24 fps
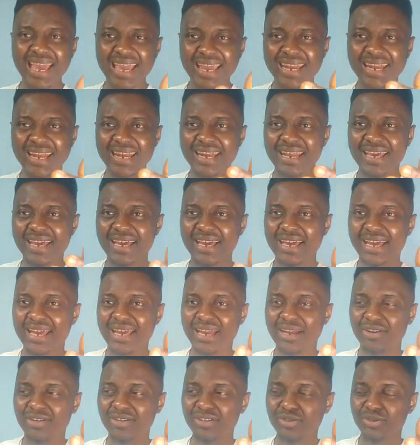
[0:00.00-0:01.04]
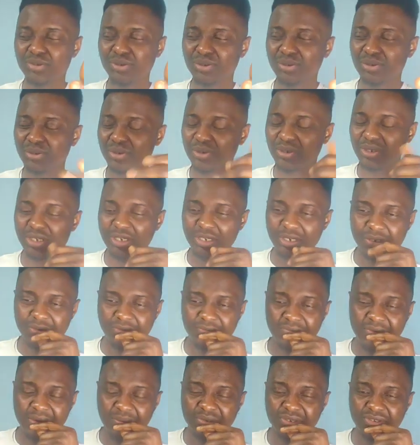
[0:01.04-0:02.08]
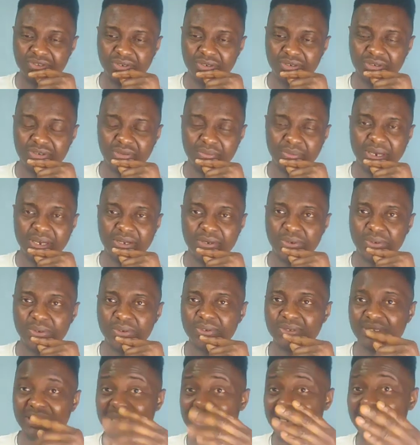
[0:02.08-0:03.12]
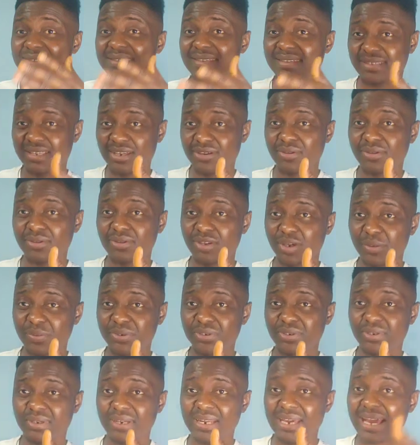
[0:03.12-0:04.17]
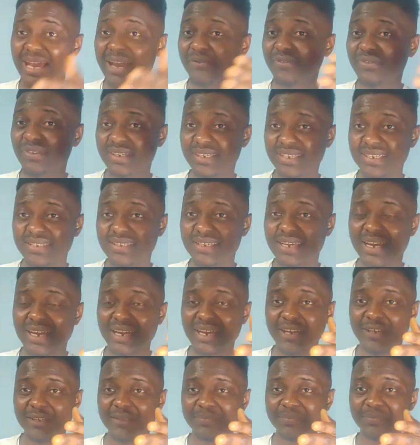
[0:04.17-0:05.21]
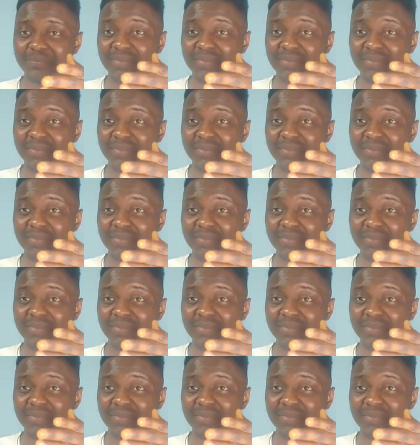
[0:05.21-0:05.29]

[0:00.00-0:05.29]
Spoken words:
And according to Fabrizio Romano, he's the second option after Isak.